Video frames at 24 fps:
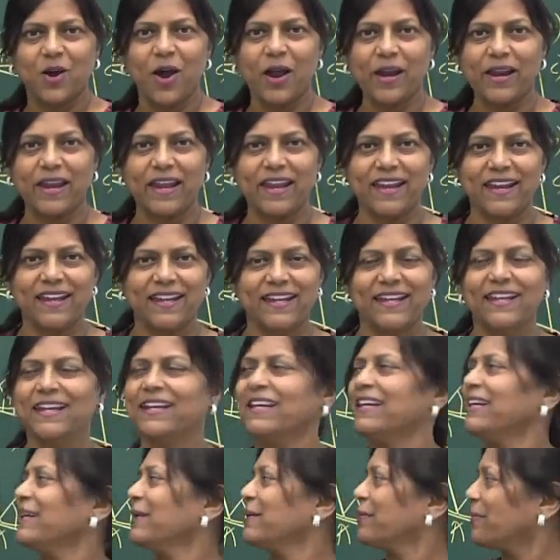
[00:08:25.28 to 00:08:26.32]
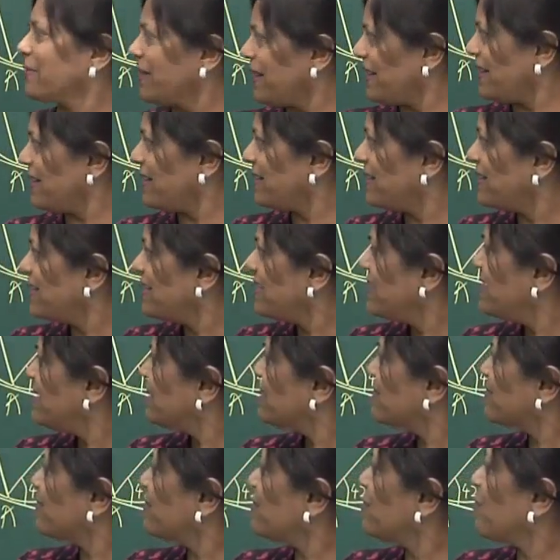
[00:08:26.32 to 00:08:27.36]
Got it? Great.
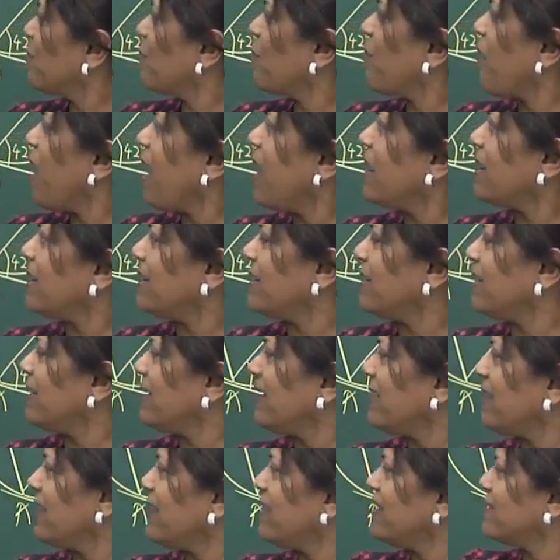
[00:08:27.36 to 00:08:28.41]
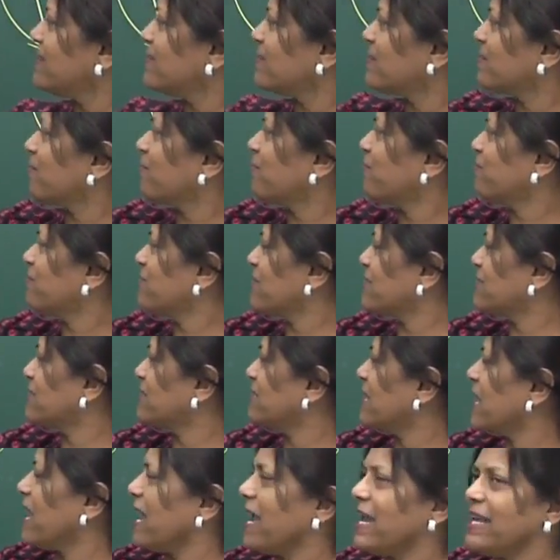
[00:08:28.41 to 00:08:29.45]
So your Y is
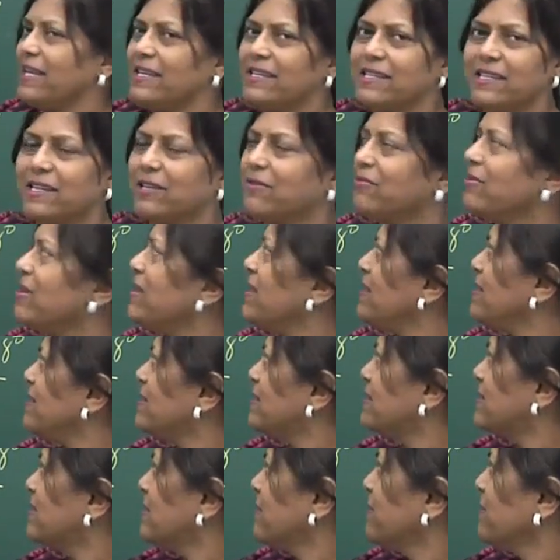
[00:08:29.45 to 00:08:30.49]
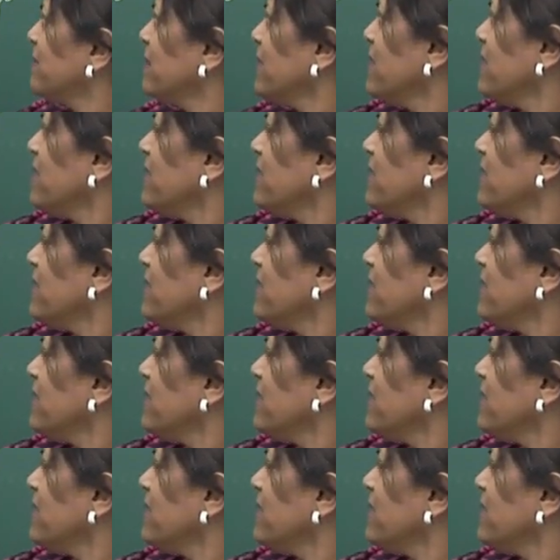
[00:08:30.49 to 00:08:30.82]
68 degrees.